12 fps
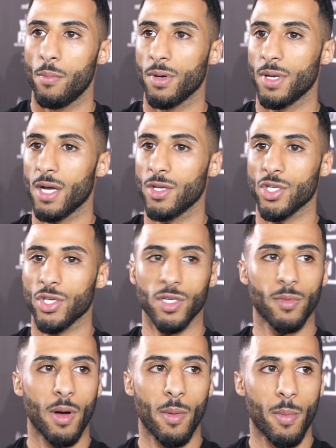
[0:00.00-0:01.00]
but now Josh,
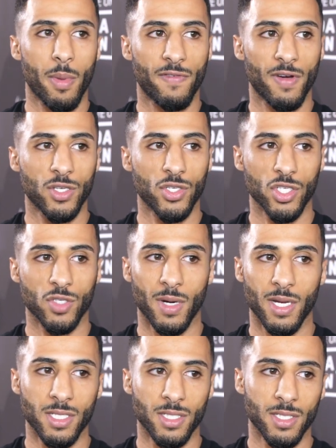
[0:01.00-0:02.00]
I'm, I'm, a big fan of Josh,
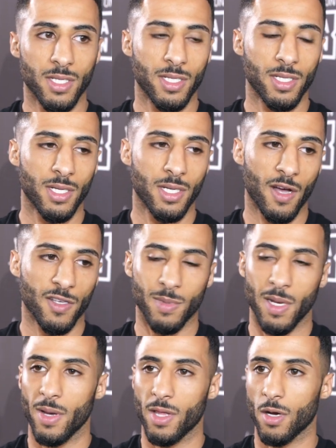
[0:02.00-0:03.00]
man. He's, he, I
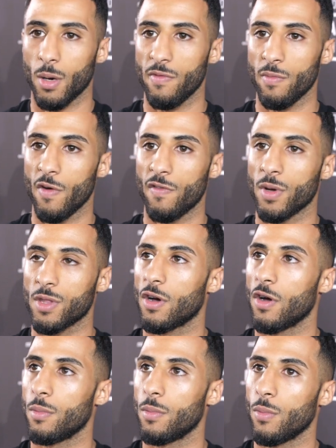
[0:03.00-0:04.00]
spend a bit of time with him over my
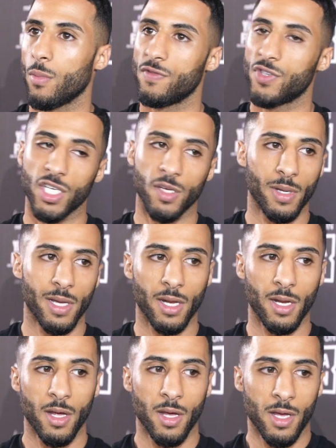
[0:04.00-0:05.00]
time with GB,
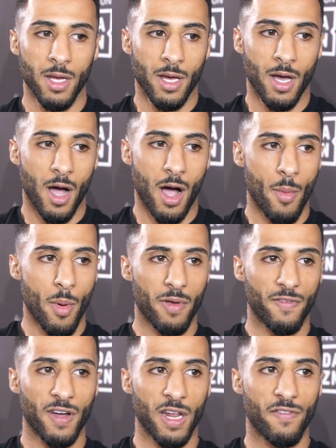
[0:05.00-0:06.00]
and I'm a
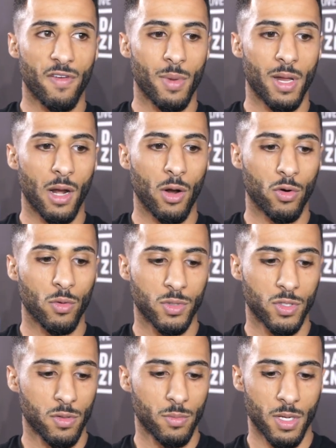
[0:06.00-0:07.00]
big fan of him, and I look up
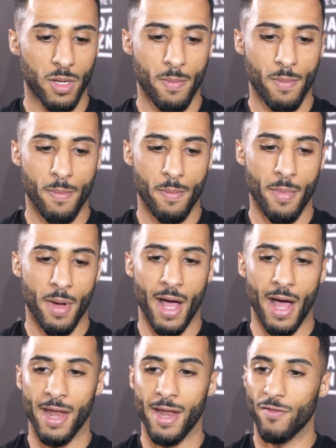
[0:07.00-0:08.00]
to him. Um,
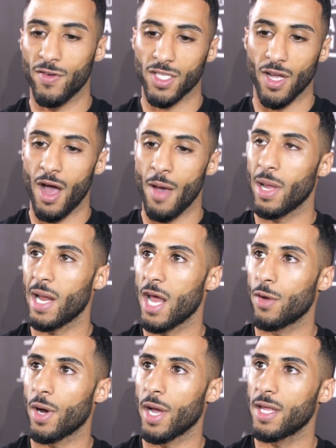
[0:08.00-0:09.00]
and obviously, I
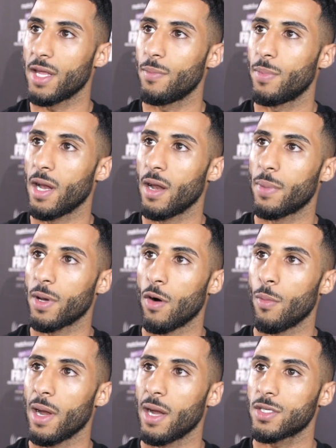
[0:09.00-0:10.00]
emulated what he did, being Olympic
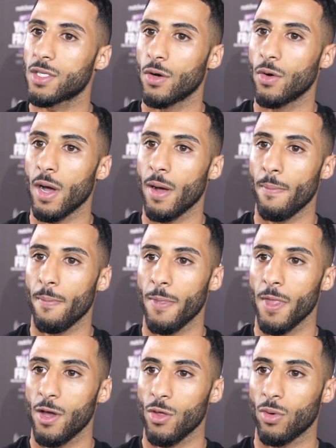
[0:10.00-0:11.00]
gold medalist. So um,
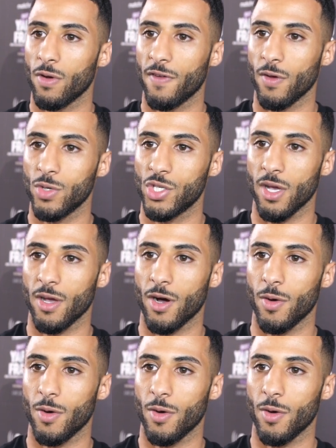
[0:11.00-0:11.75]
it's one thing we share in